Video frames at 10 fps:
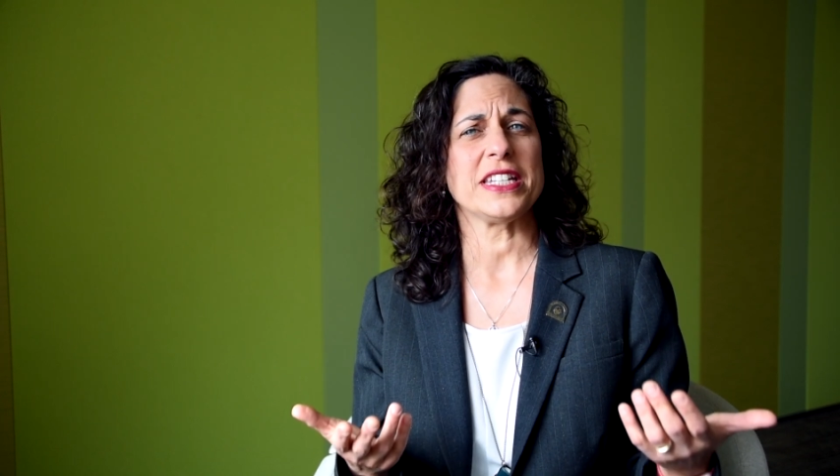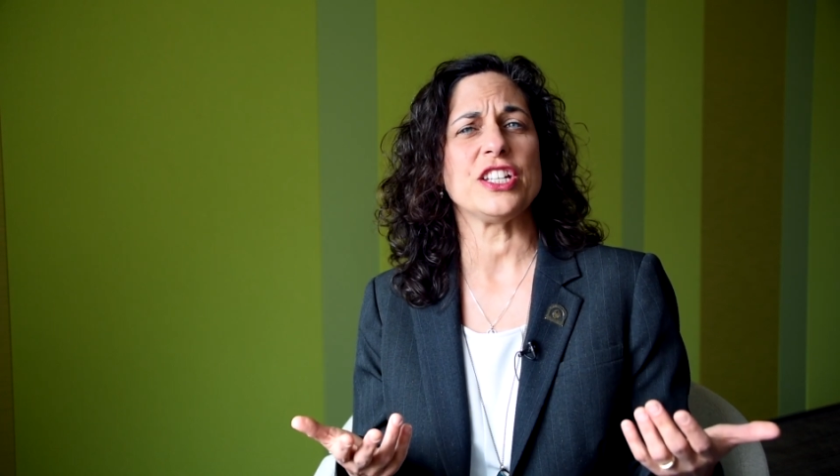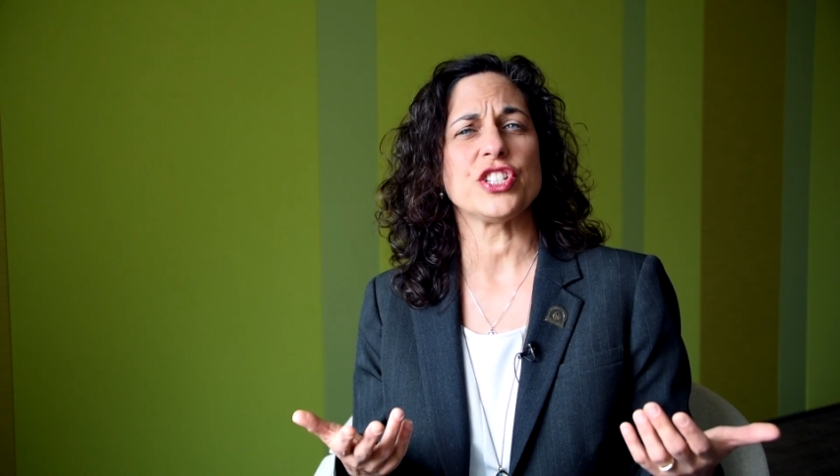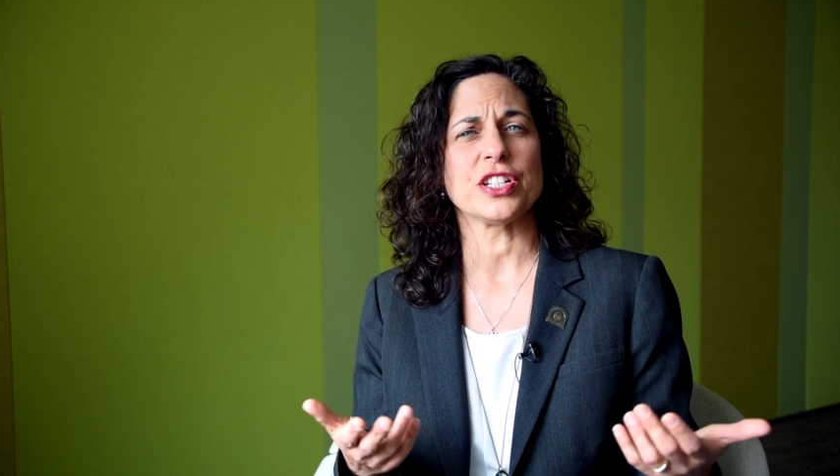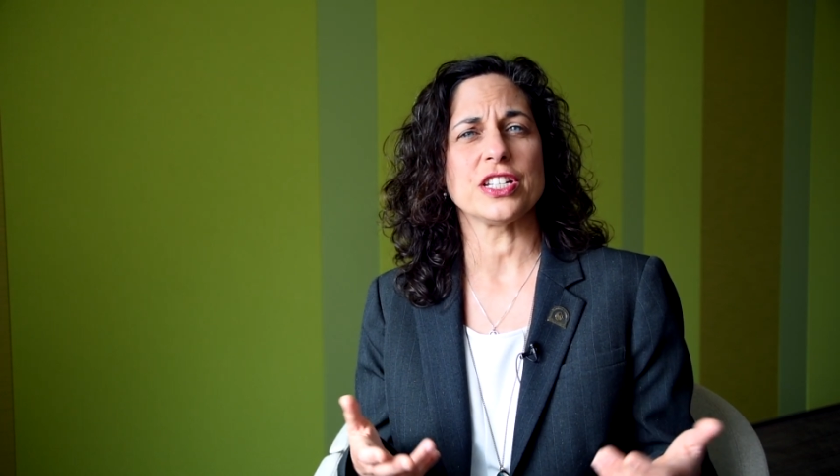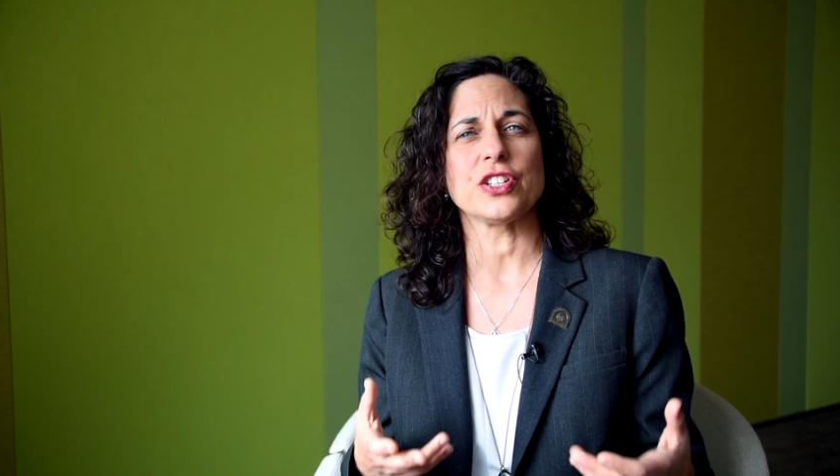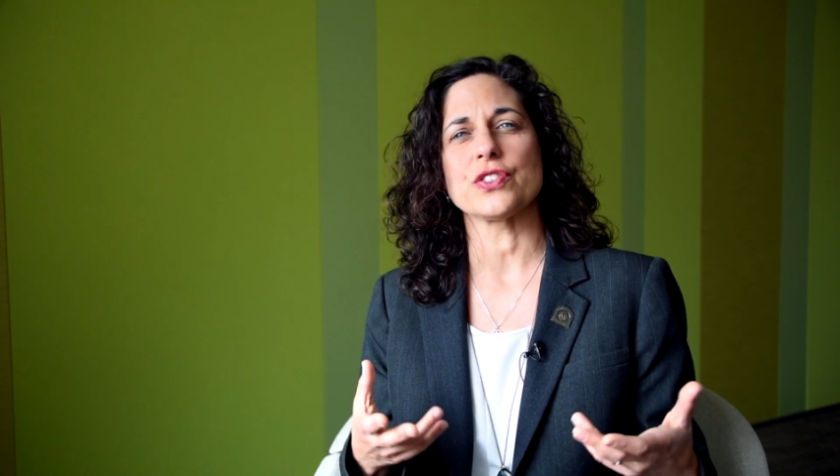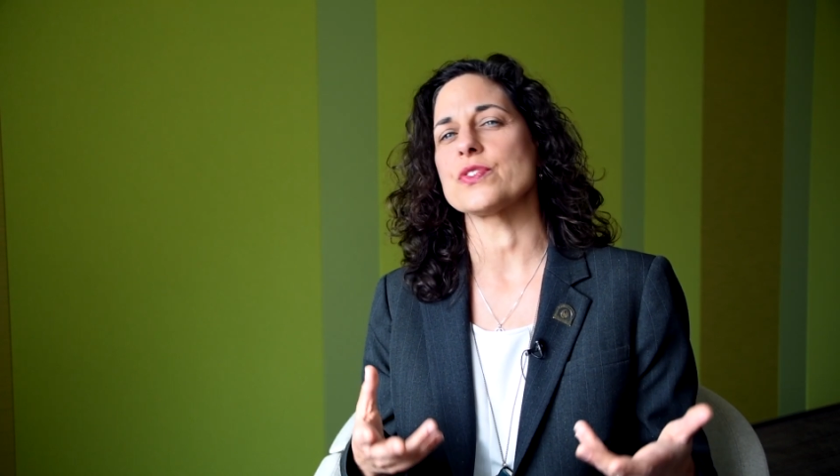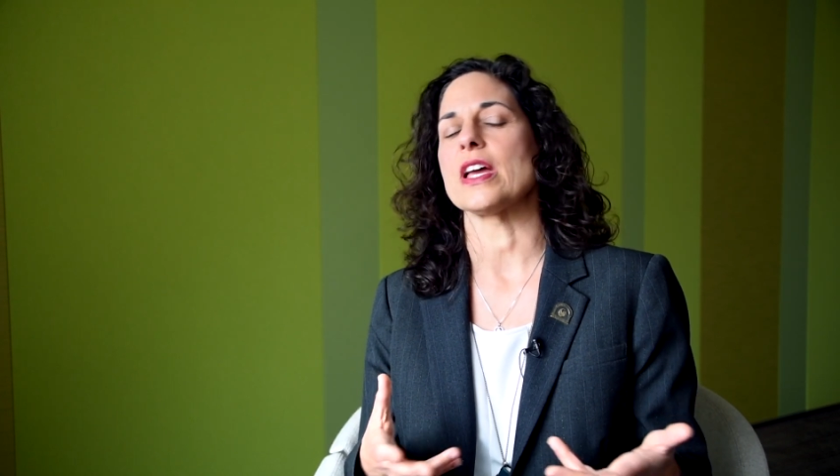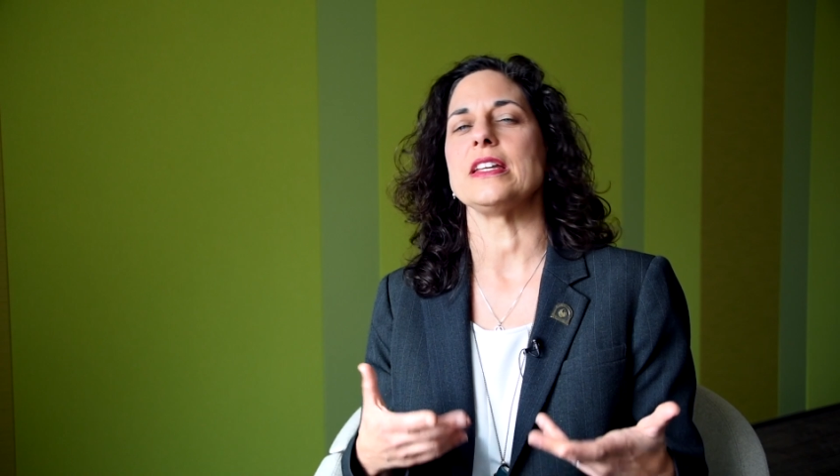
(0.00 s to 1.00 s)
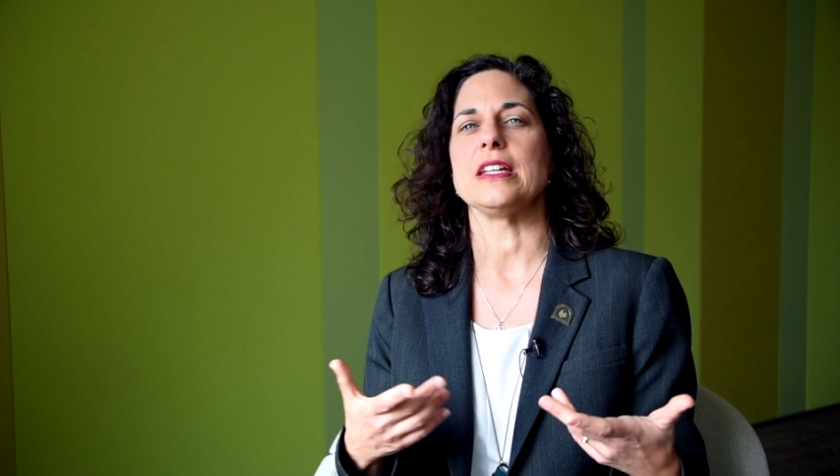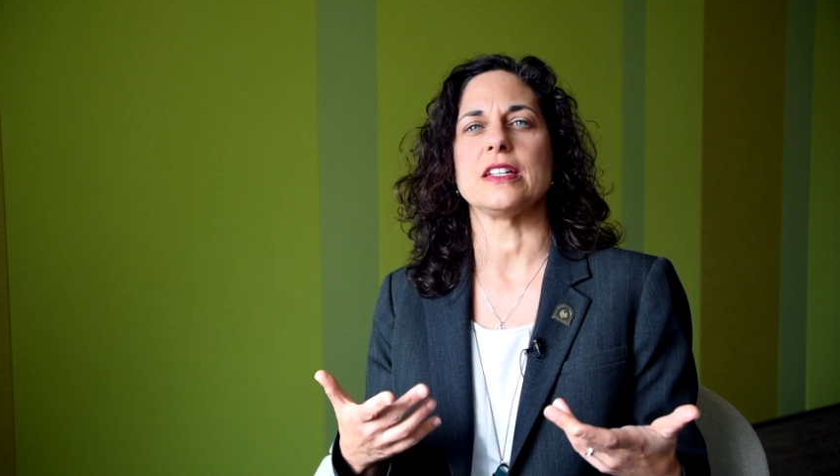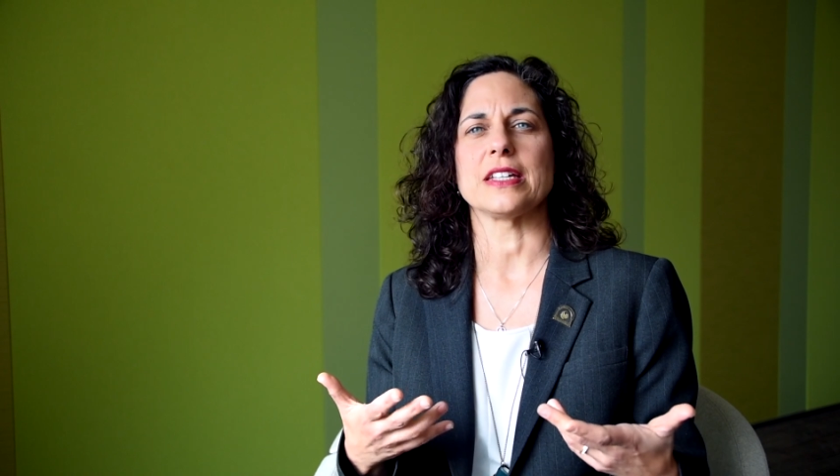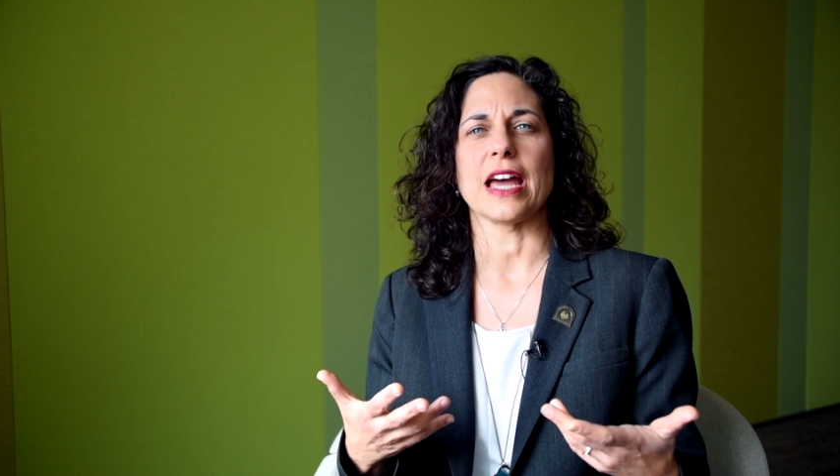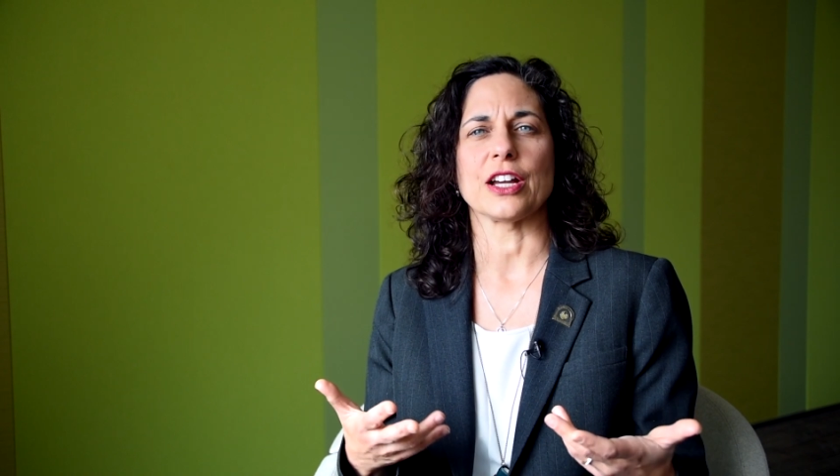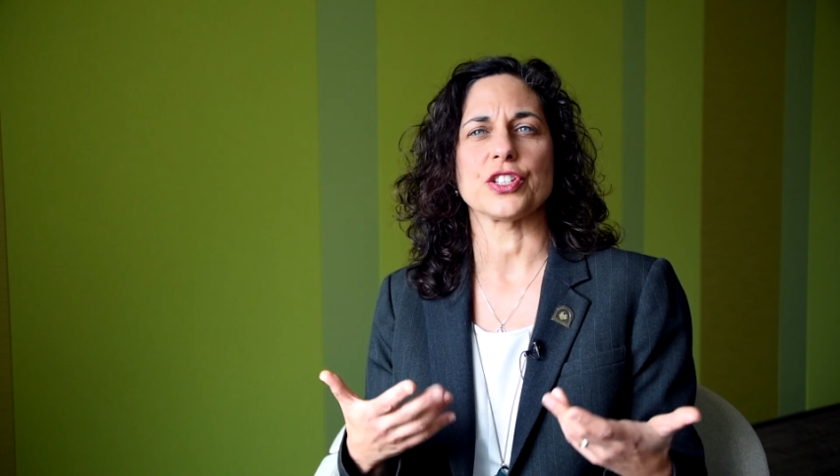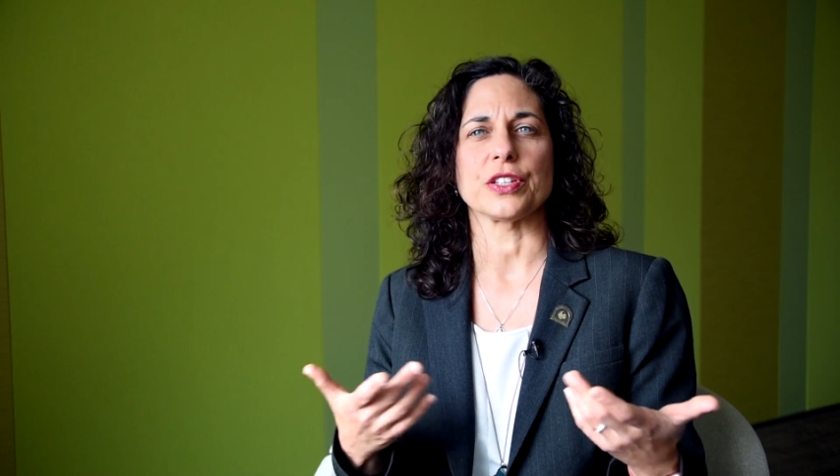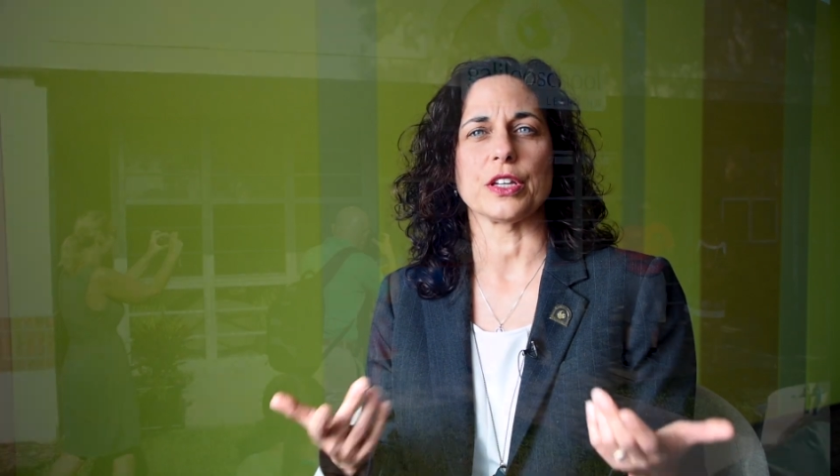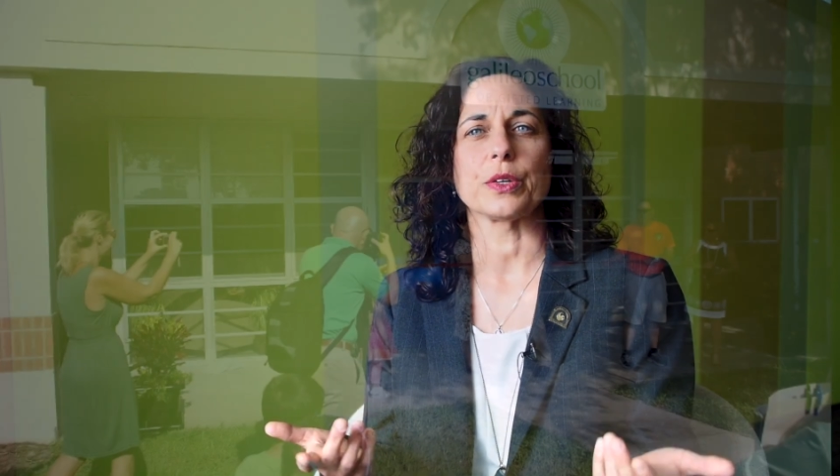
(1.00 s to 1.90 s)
teaching teachers, I needed to actually